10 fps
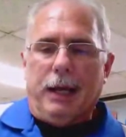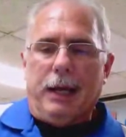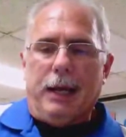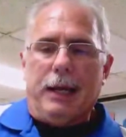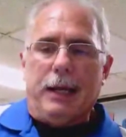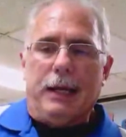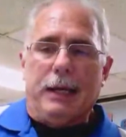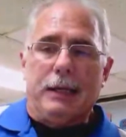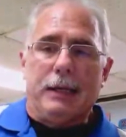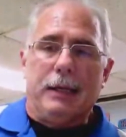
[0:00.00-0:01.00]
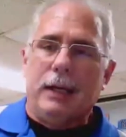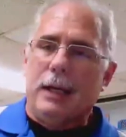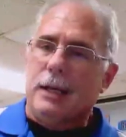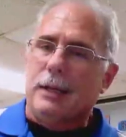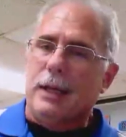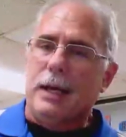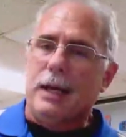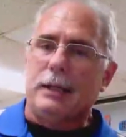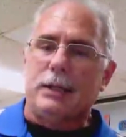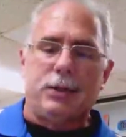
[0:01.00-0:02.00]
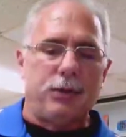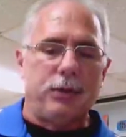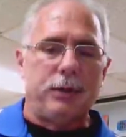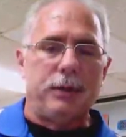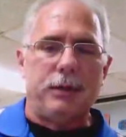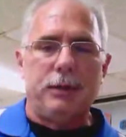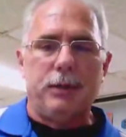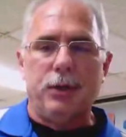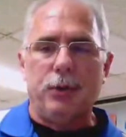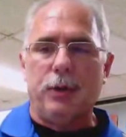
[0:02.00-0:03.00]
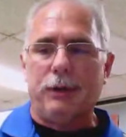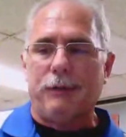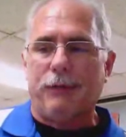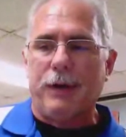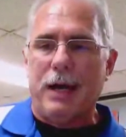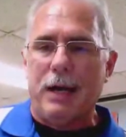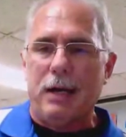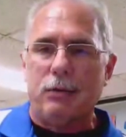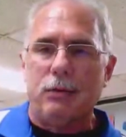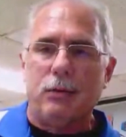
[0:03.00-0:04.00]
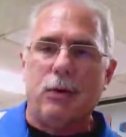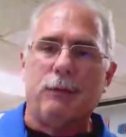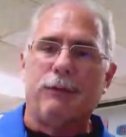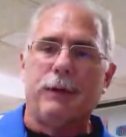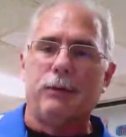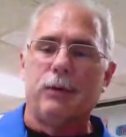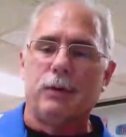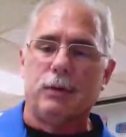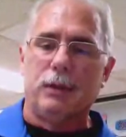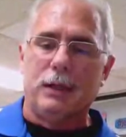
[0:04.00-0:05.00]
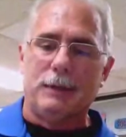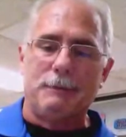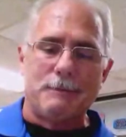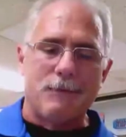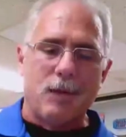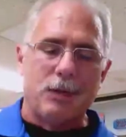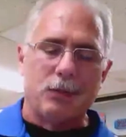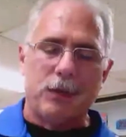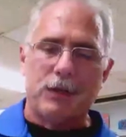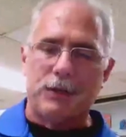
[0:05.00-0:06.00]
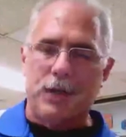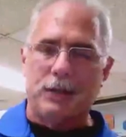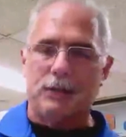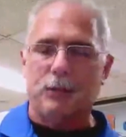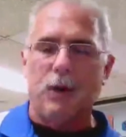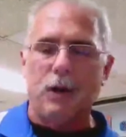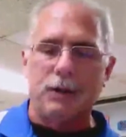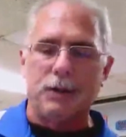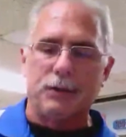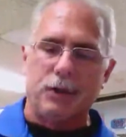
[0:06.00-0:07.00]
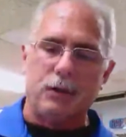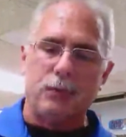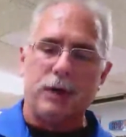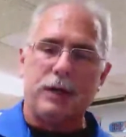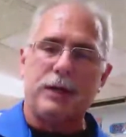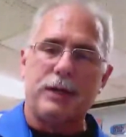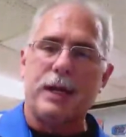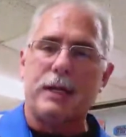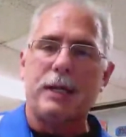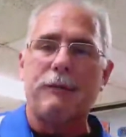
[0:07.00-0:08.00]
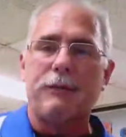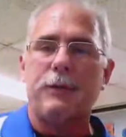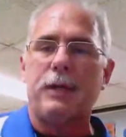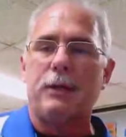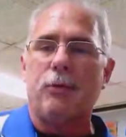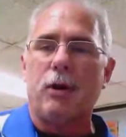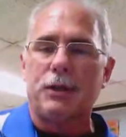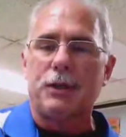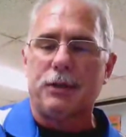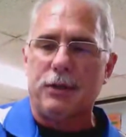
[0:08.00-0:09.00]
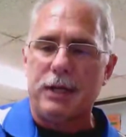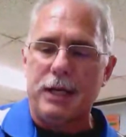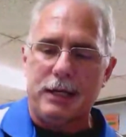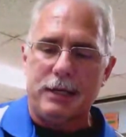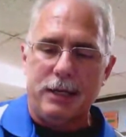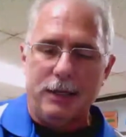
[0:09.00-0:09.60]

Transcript: And that should do it for now. Hopefully you'll get a chance to watch this all the way to the end. If you did watch it to the end,